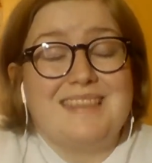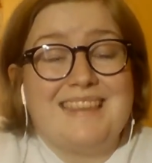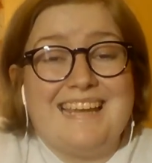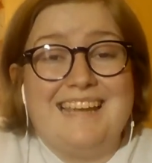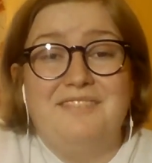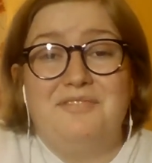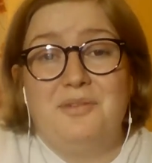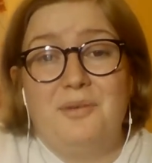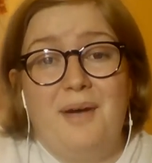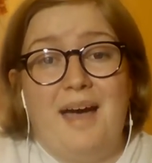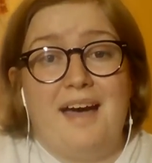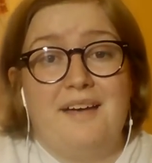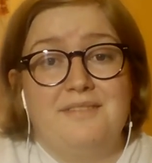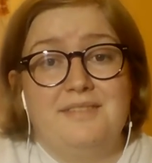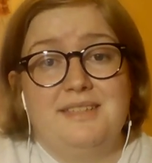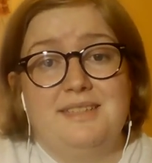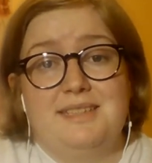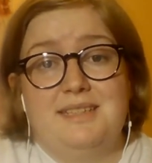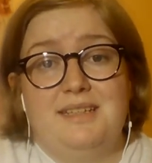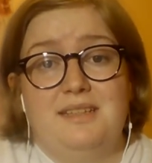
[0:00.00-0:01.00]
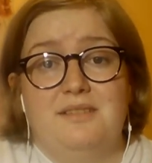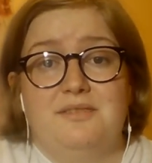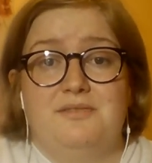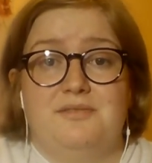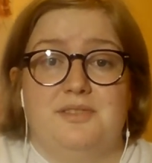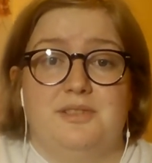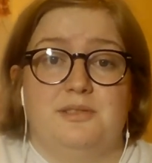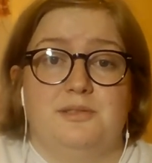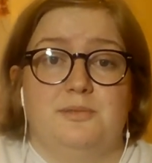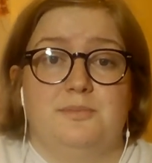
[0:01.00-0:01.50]
if you haven't seen the
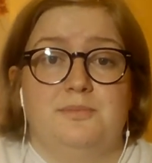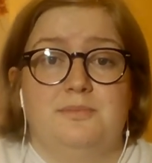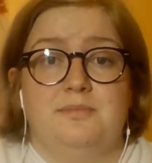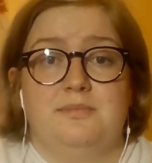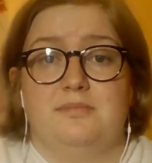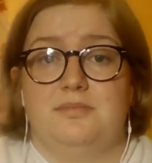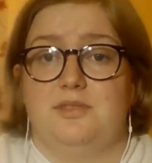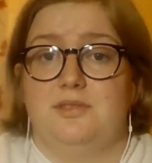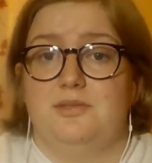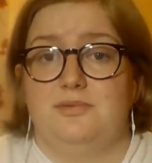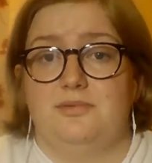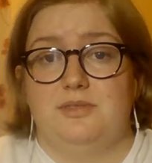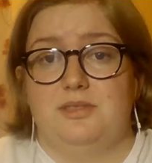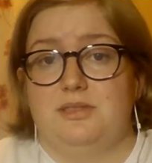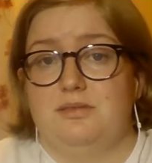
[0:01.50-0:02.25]
film, you've